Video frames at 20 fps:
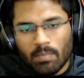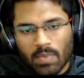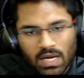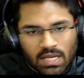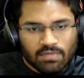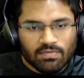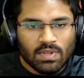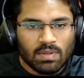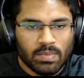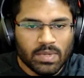
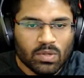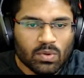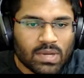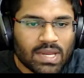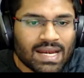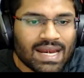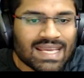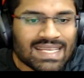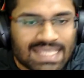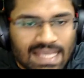But we'll be
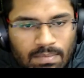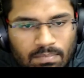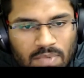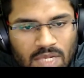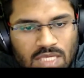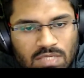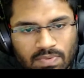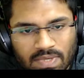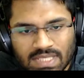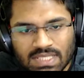looking at
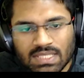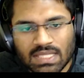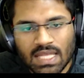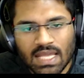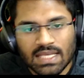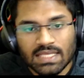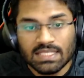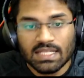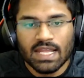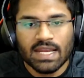examples where
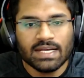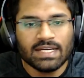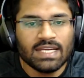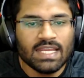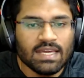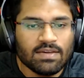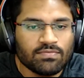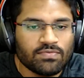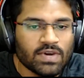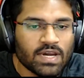things like
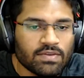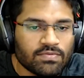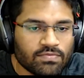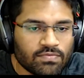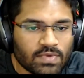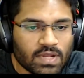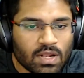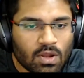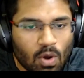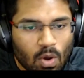d5
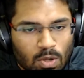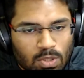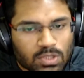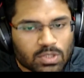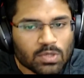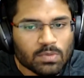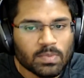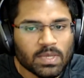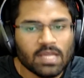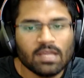will
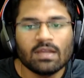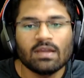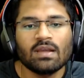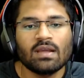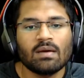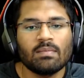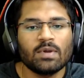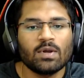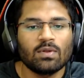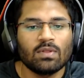also be
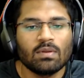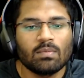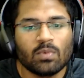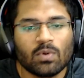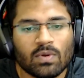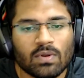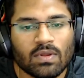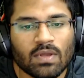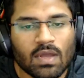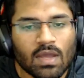coming on the
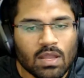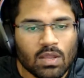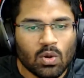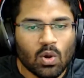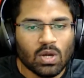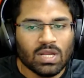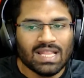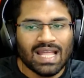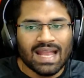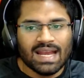board. You
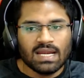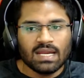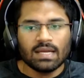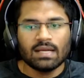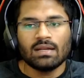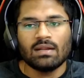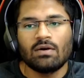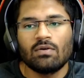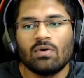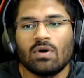got an
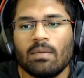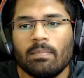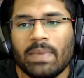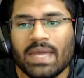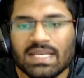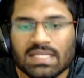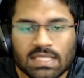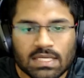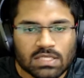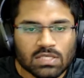idea now, a
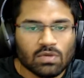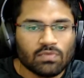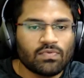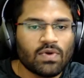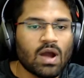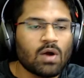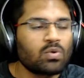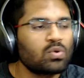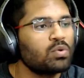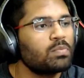basis of
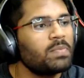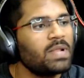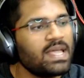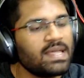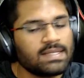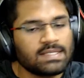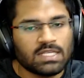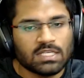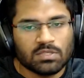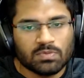how to
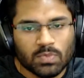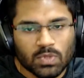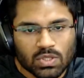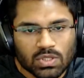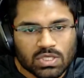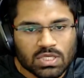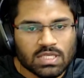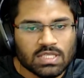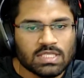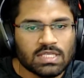play in such
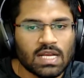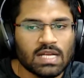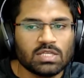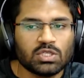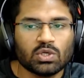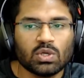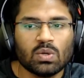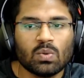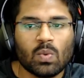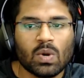positions. I'll
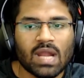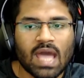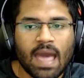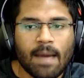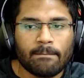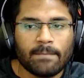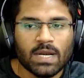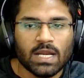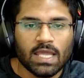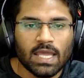show you what
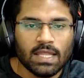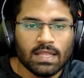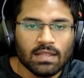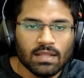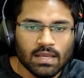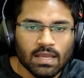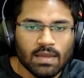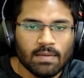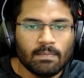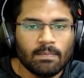happened in
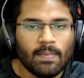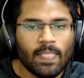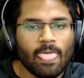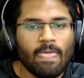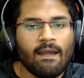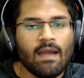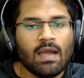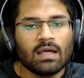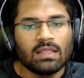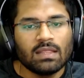the game.
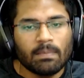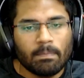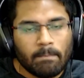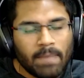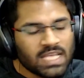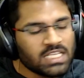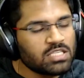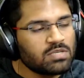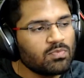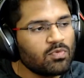The
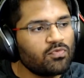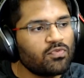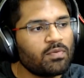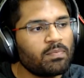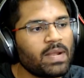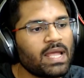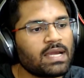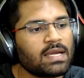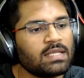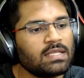best move for
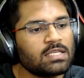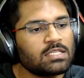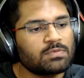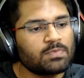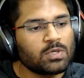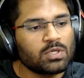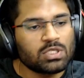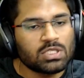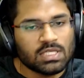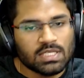black in this
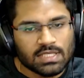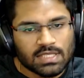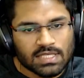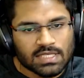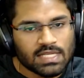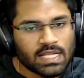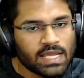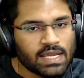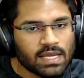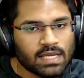position,
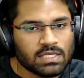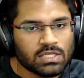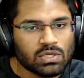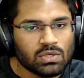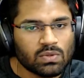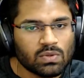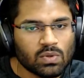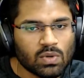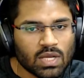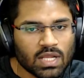just like I
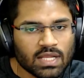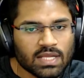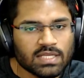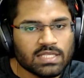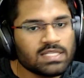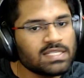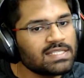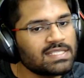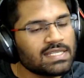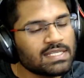showed you earlier,
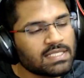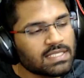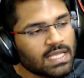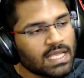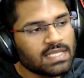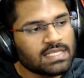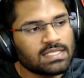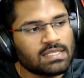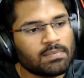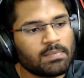g6
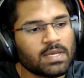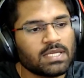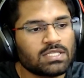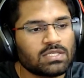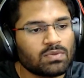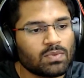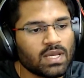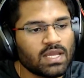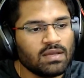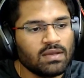is the
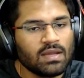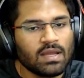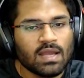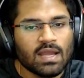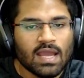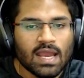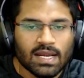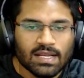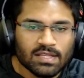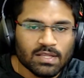best way.
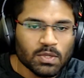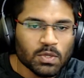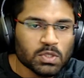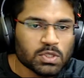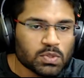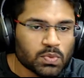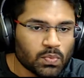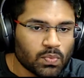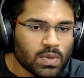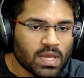It
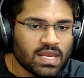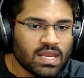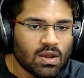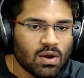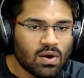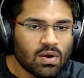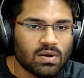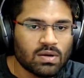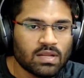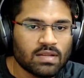looks very
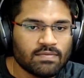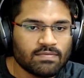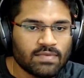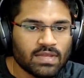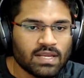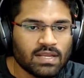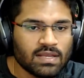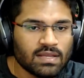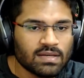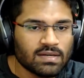odd and
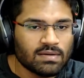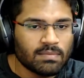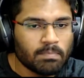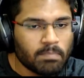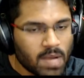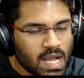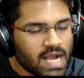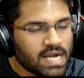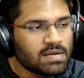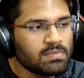very
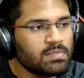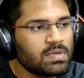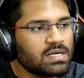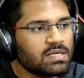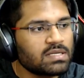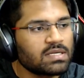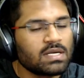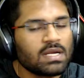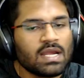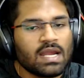bad,
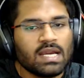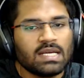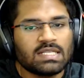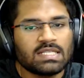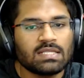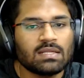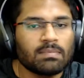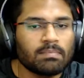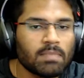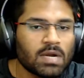but
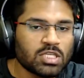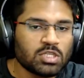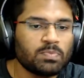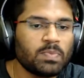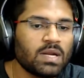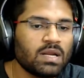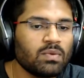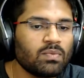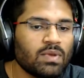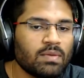it's the
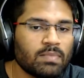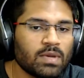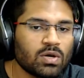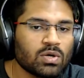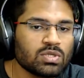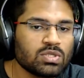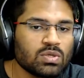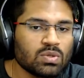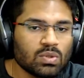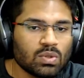much better way
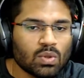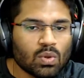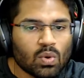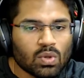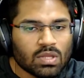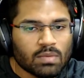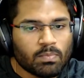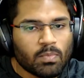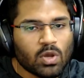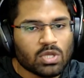because you
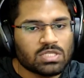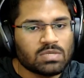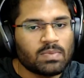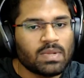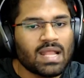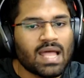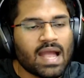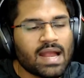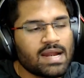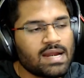know the
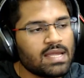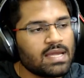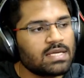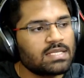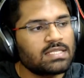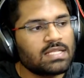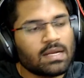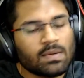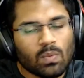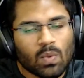possible
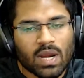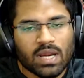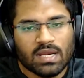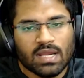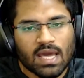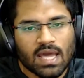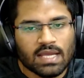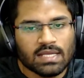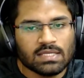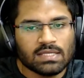ideas that
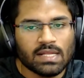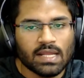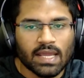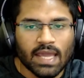white has.